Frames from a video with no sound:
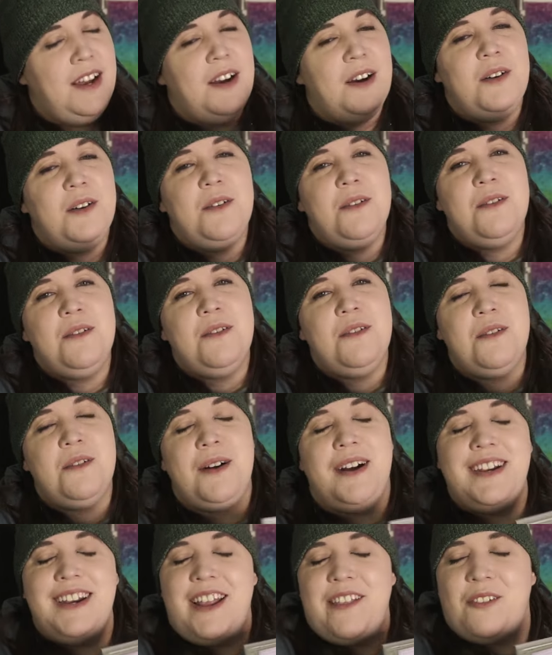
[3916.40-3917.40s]
Ooh,
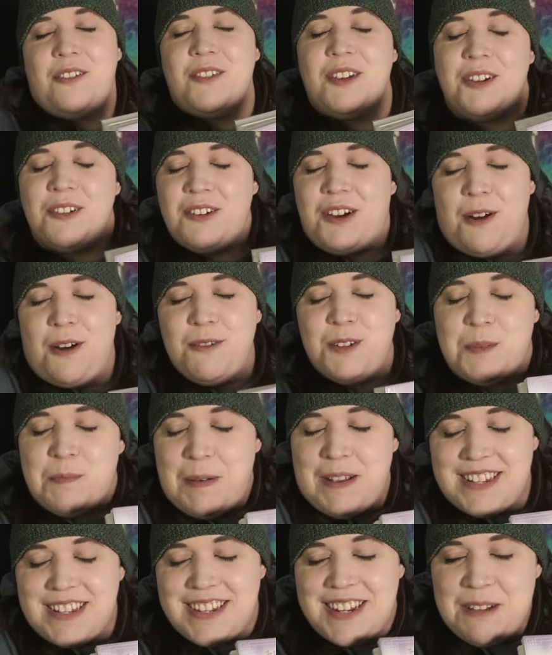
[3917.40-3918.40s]
another little
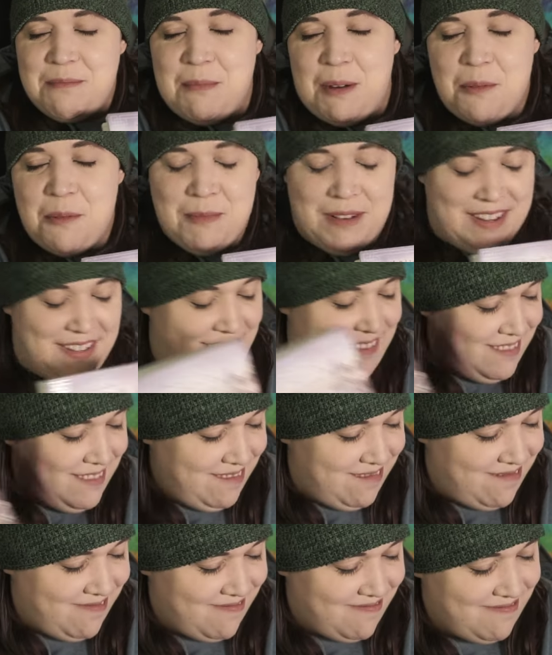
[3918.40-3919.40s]
ghost-busting
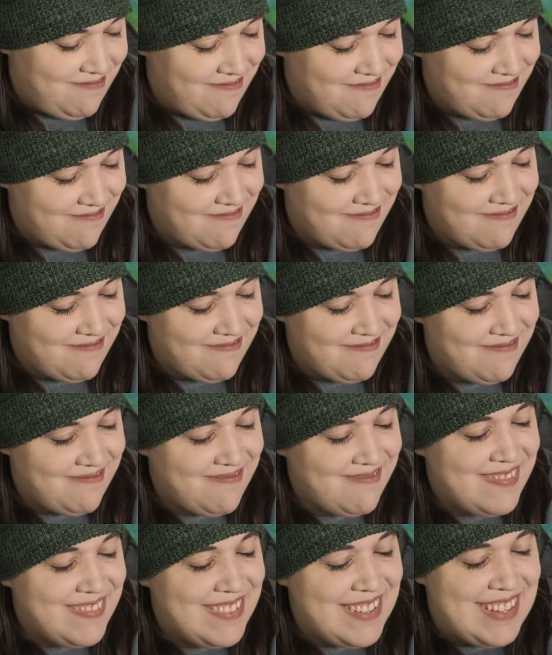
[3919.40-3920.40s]
moment.
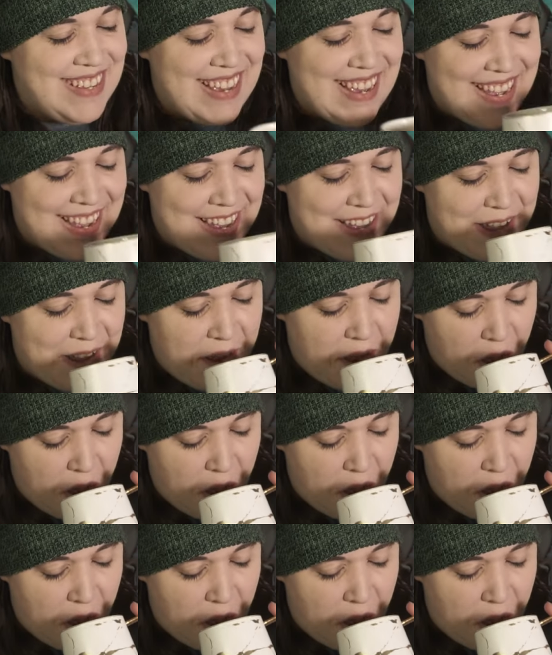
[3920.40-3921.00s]
Yeah.